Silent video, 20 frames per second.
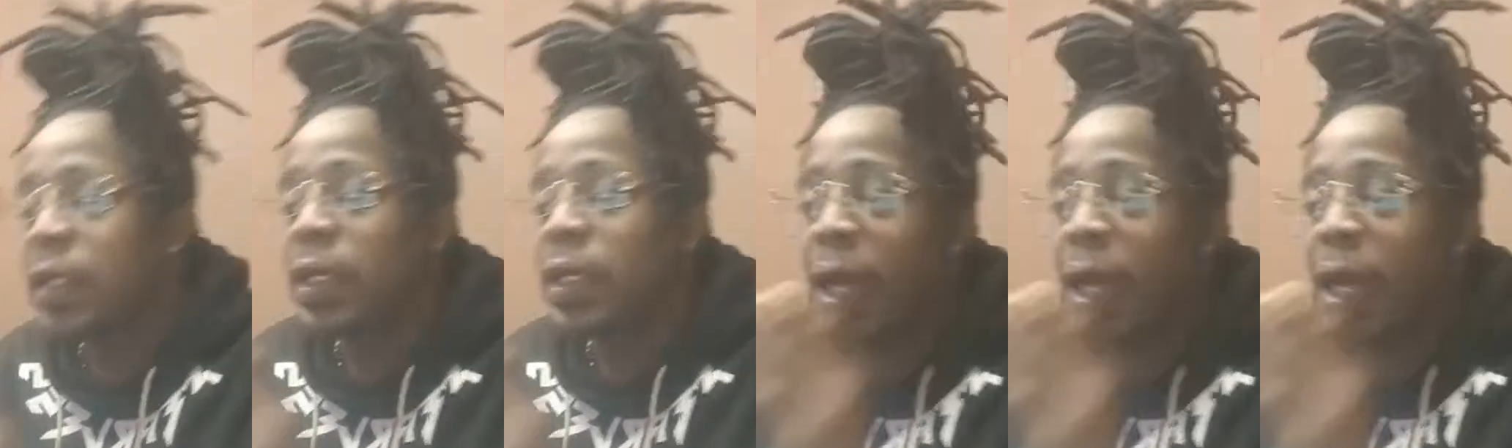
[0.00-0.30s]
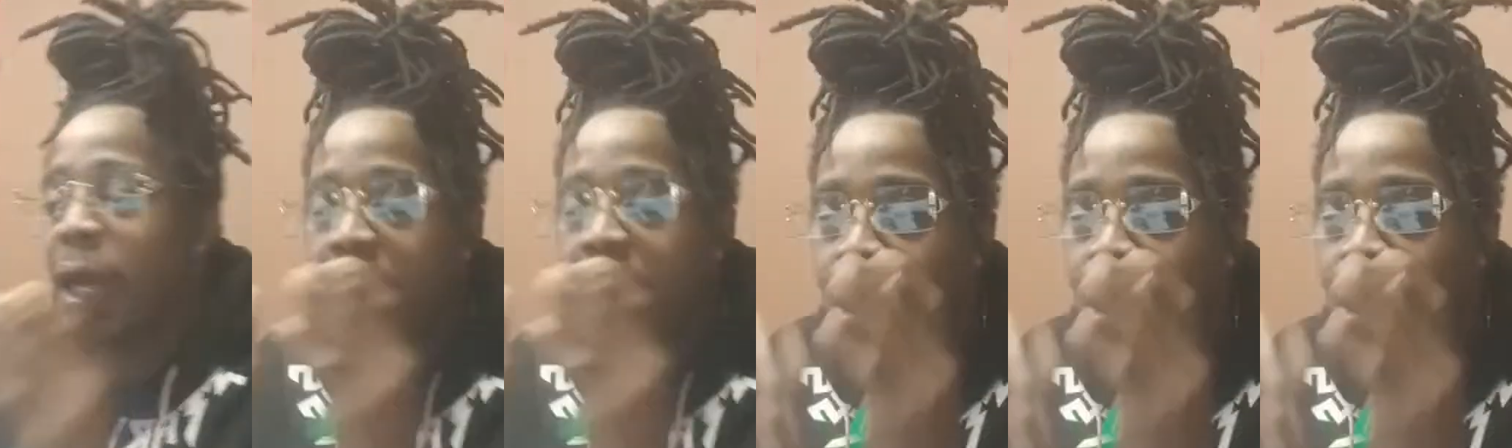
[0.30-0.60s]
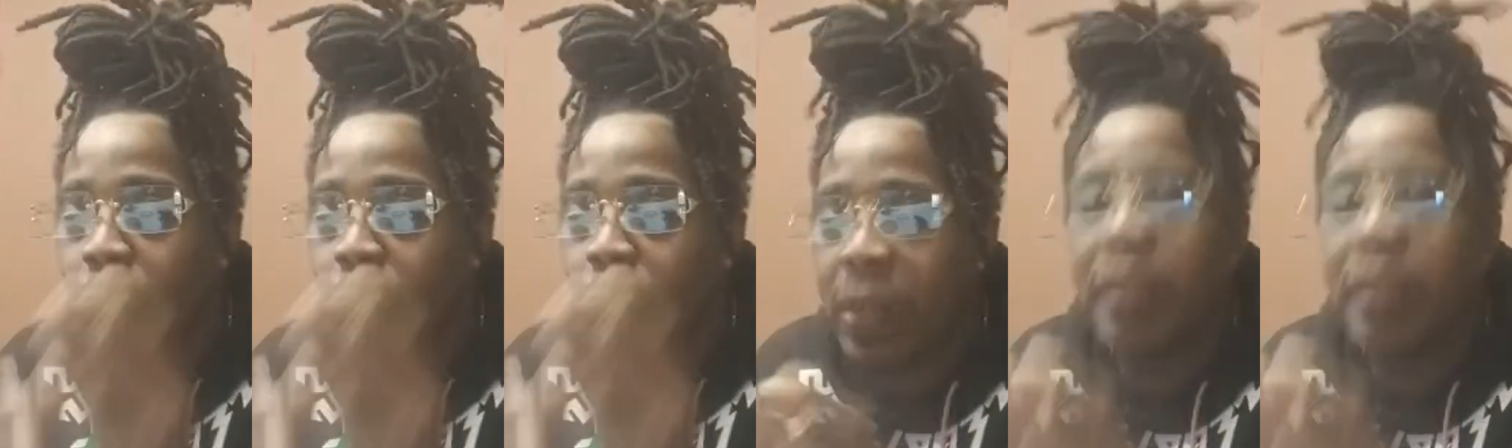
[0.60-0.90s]
I ain't no
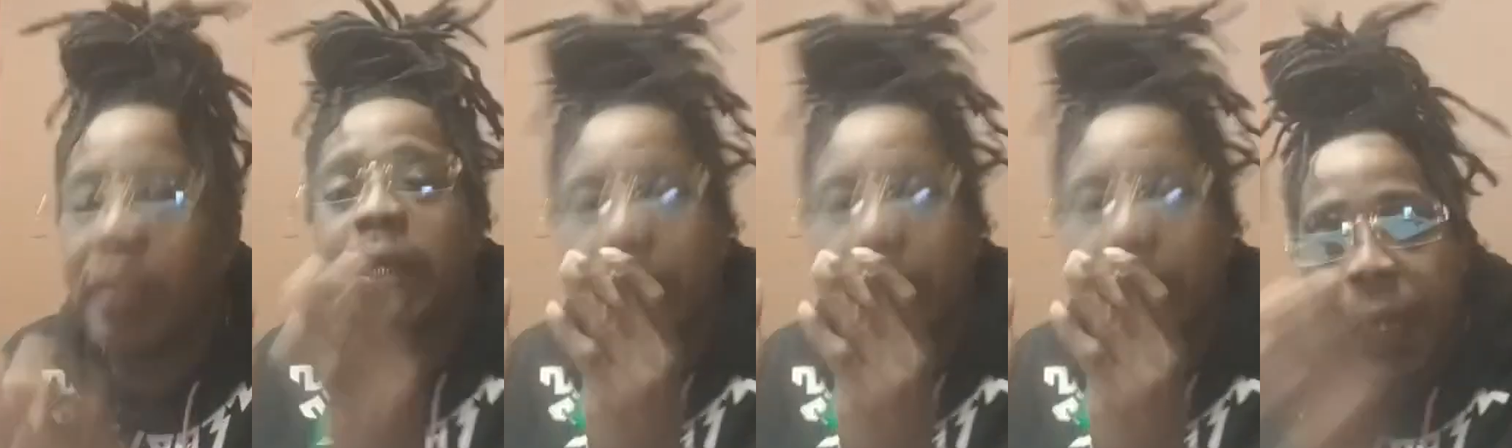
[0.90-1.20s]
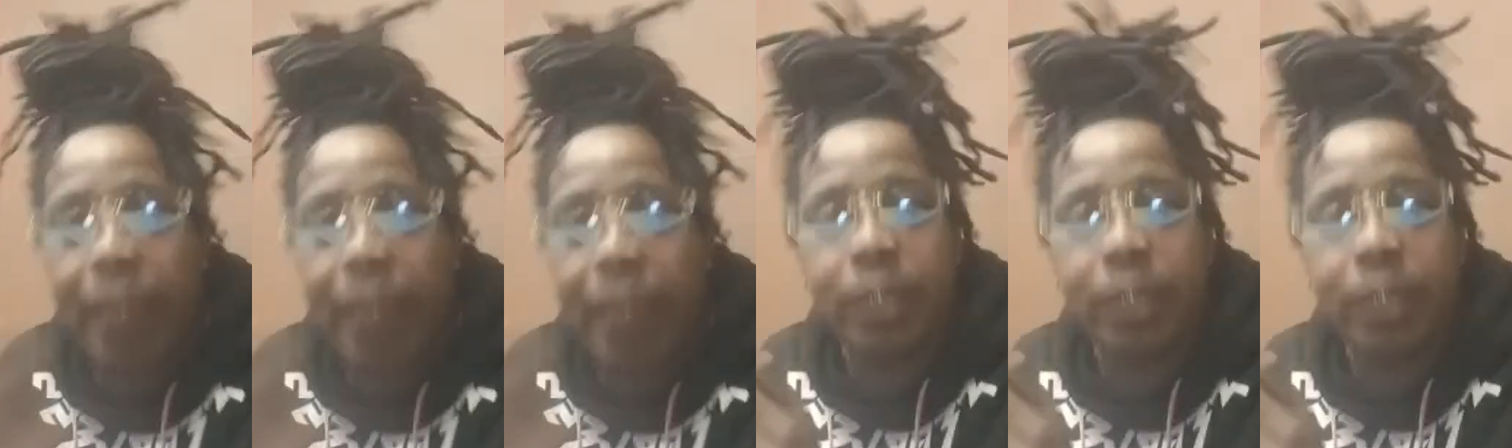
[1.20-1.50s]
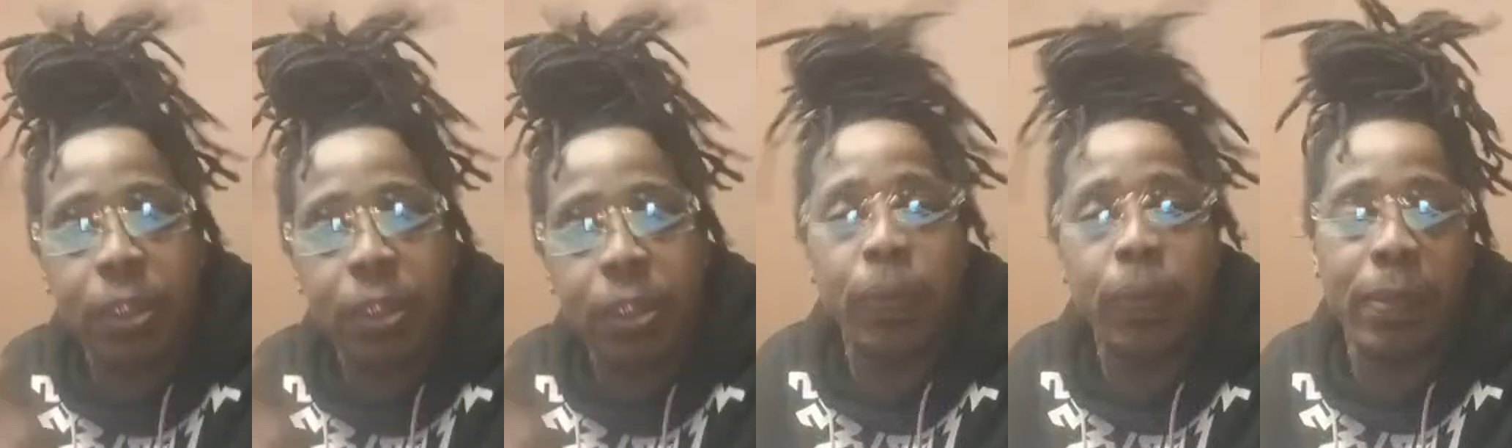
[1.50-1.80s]
paper. That is
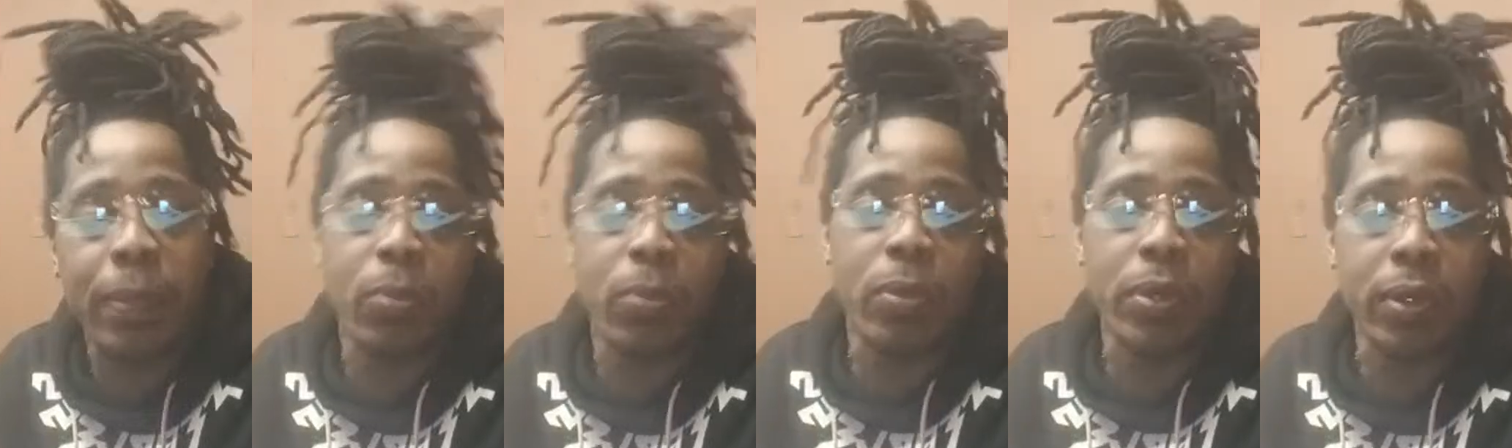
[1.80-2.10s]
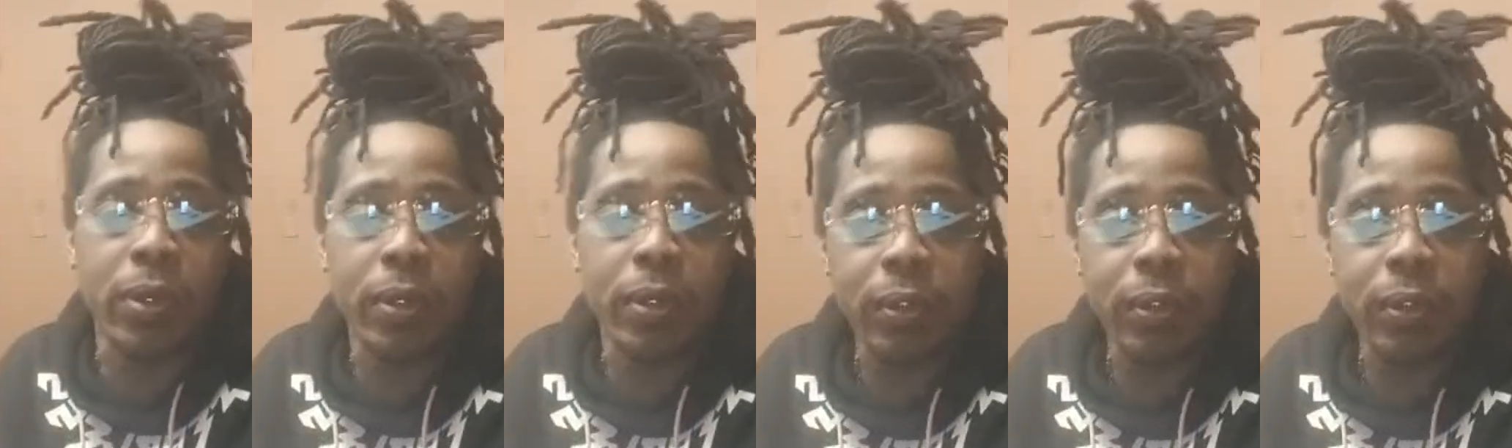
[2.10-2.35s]
the paperwork.